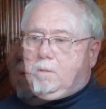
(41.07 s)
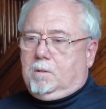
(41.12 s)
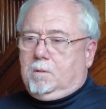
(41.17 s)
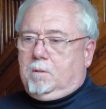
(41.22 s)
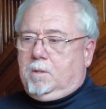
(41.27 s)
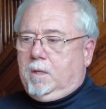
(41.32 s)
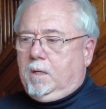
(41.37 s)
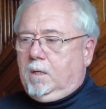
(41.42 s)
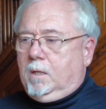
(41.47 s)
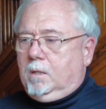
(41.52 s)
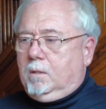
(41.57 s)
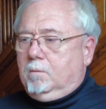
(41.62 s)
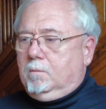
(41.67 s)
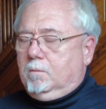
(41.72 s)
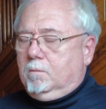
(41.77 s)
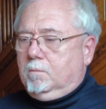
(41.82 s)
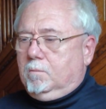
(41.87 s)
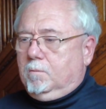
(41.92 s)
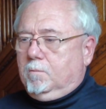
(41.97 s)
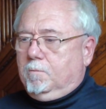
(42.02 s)
The
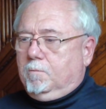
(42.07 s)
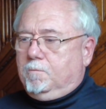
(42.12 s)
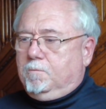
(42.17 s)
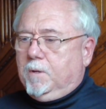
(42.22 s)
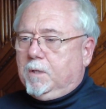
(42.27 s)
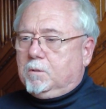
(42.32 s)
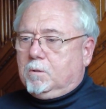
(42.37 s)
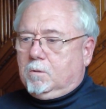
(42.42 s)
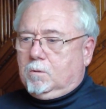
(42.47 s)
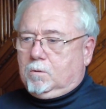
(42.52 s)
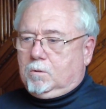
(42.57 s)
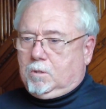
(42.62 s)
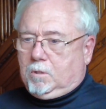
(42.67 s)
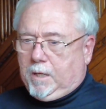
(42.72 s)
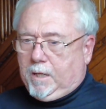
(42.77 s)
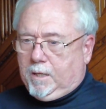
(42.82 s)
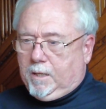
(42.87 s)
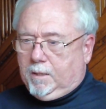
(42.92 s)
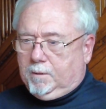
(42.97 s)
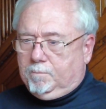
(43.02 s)
federal
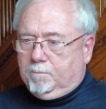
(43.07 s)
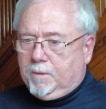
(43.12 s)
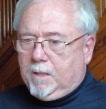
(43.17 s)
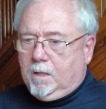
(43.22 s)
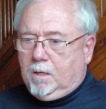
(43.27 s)
credit